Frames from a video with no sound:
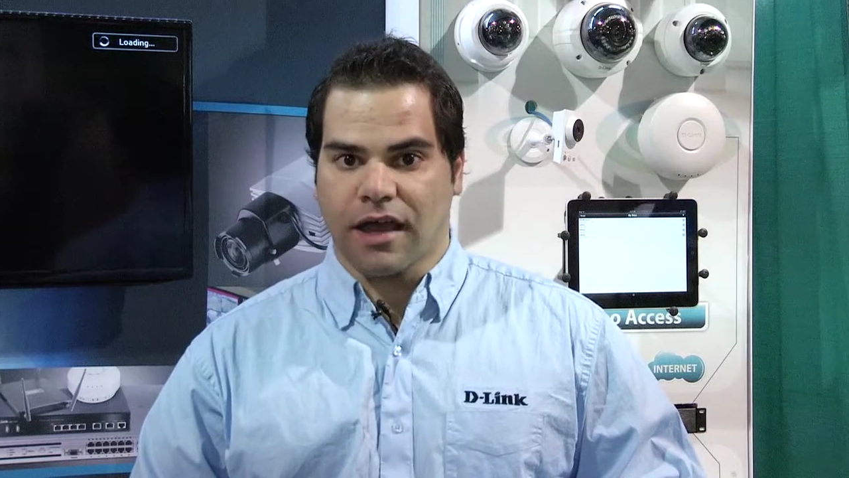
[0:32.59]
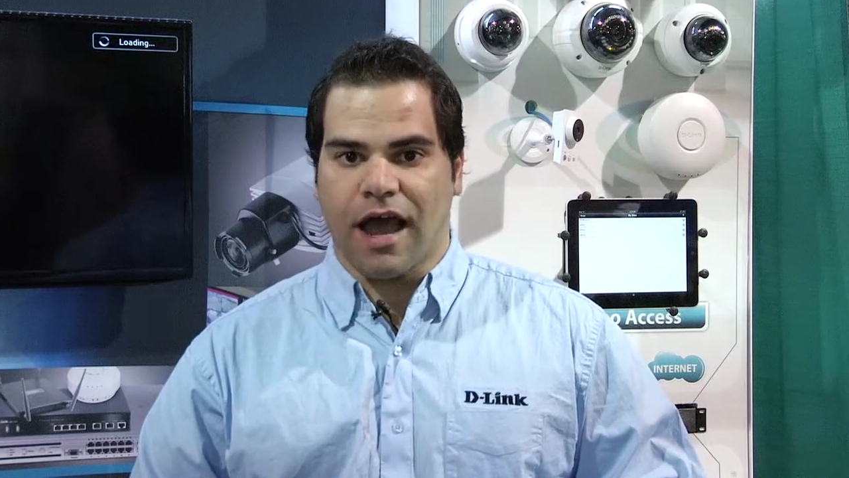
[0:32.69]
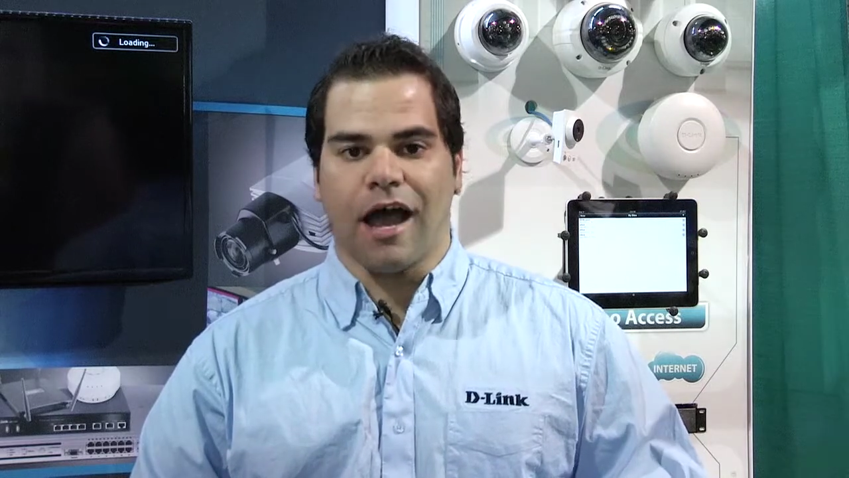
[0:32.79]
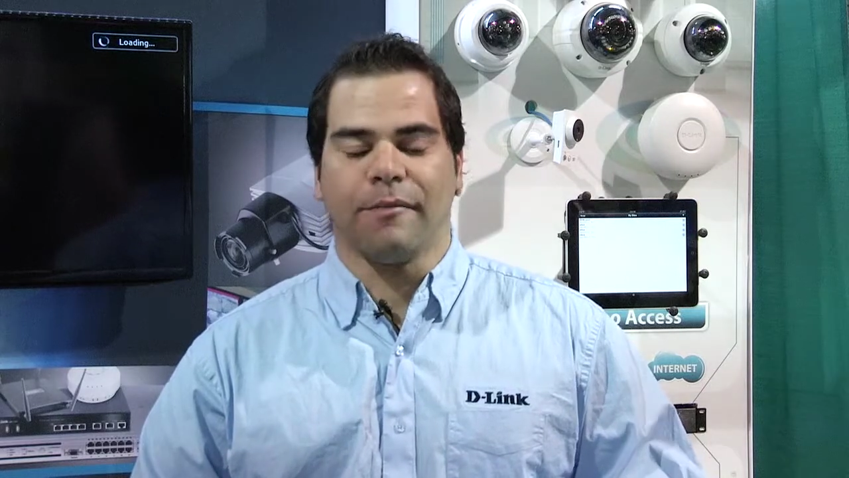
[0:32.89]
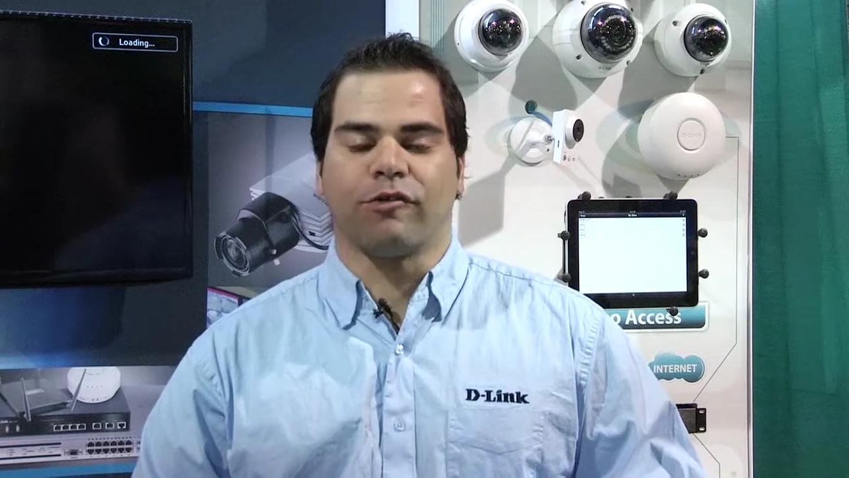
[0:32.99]

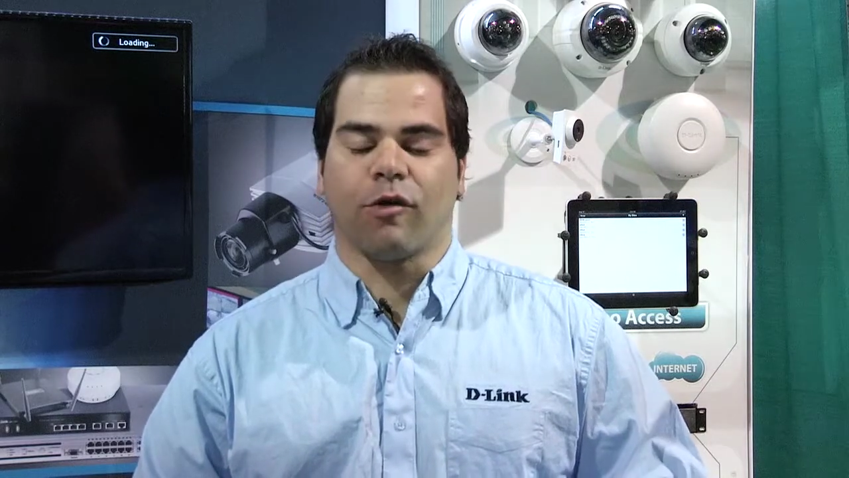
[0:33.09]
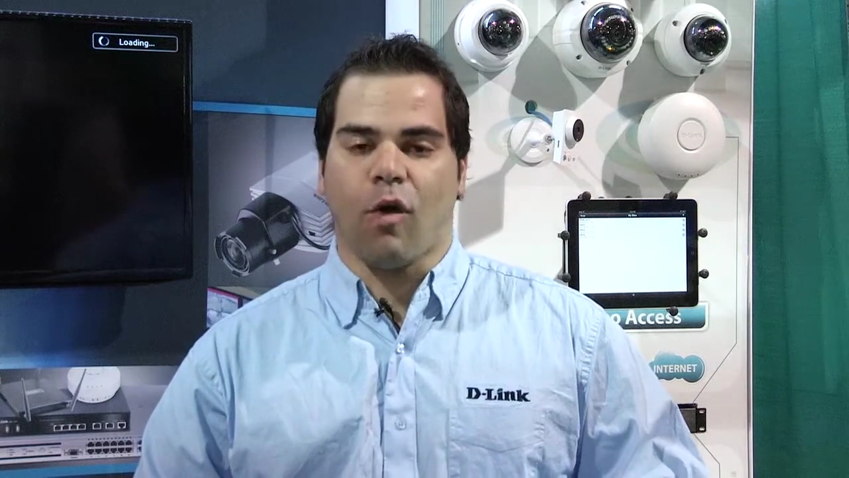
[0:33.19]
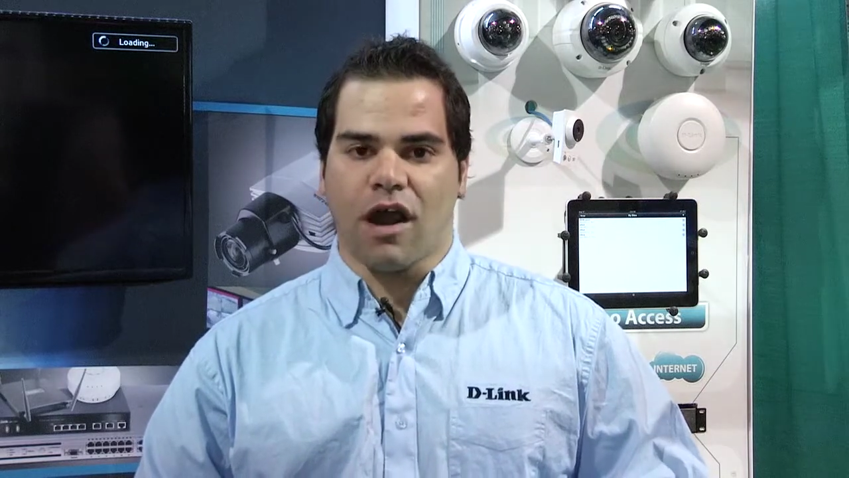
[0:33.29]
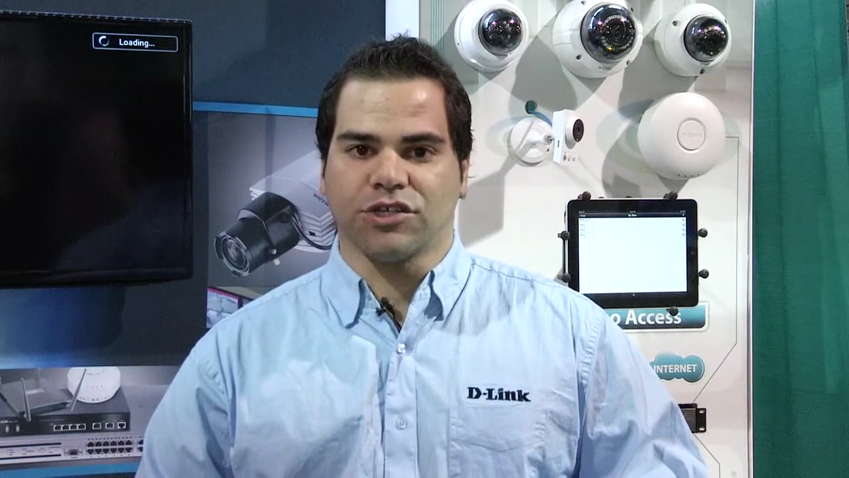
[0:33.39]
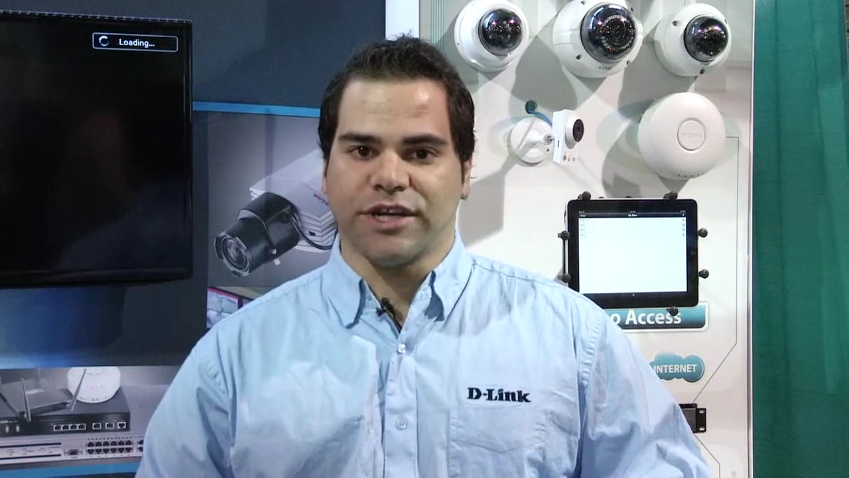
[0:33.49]
it
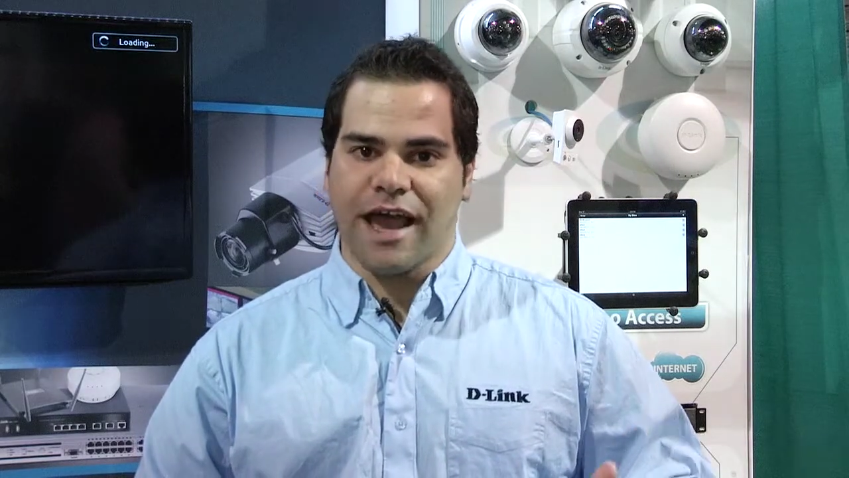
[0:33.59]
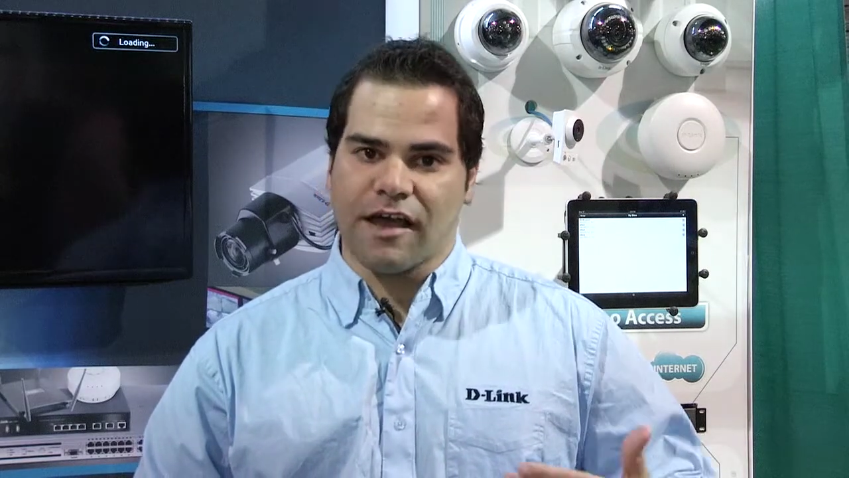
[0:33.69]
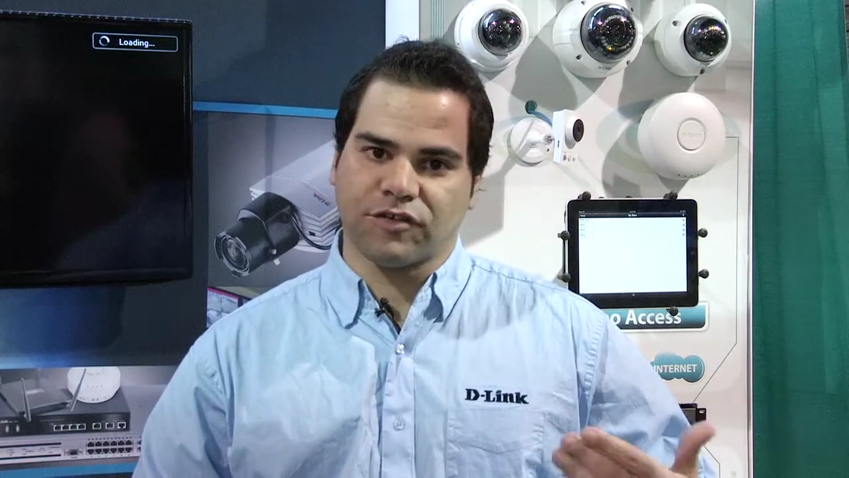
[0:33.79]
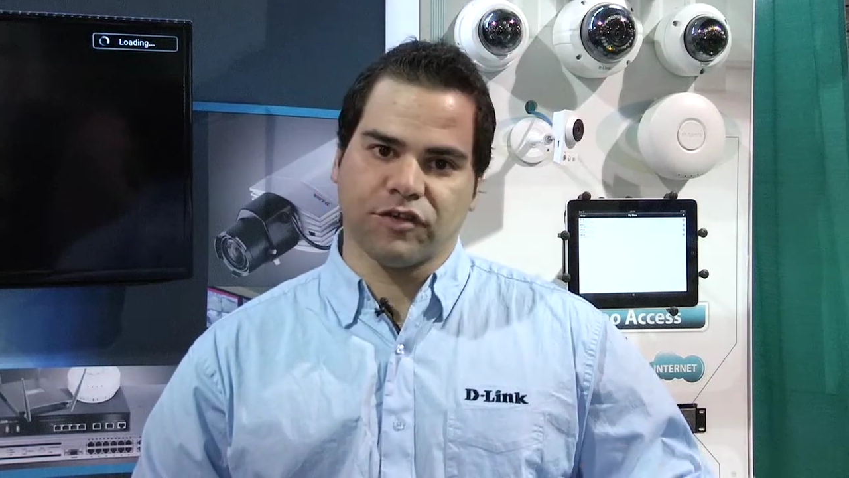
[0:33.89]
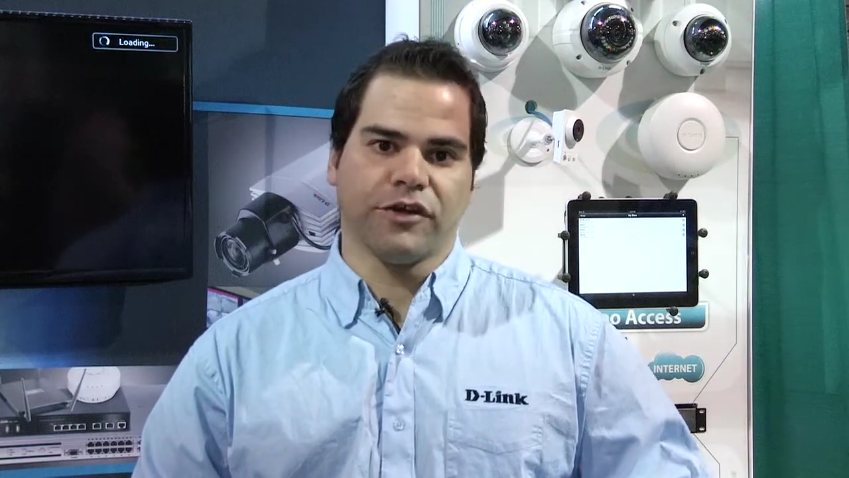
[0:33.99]
requires you to
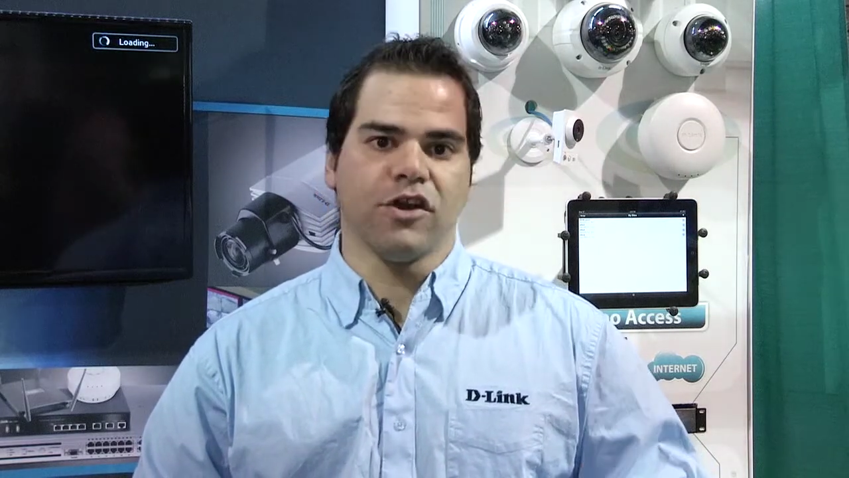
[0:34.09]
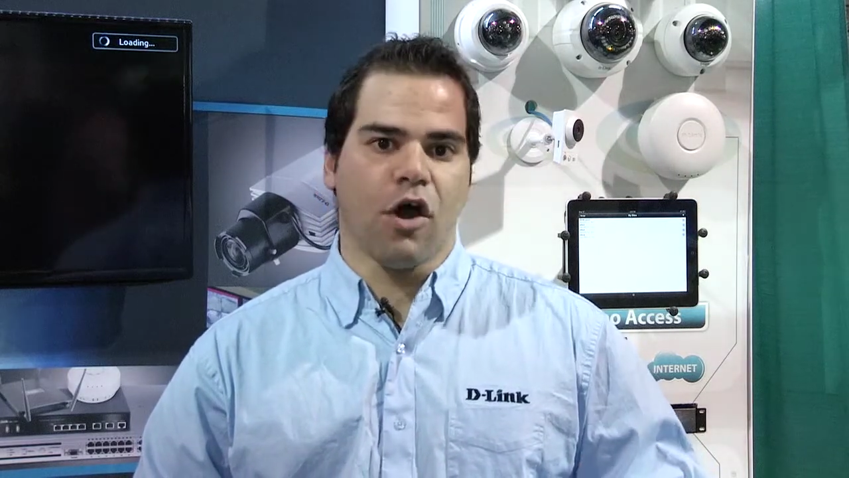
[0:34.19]
have certain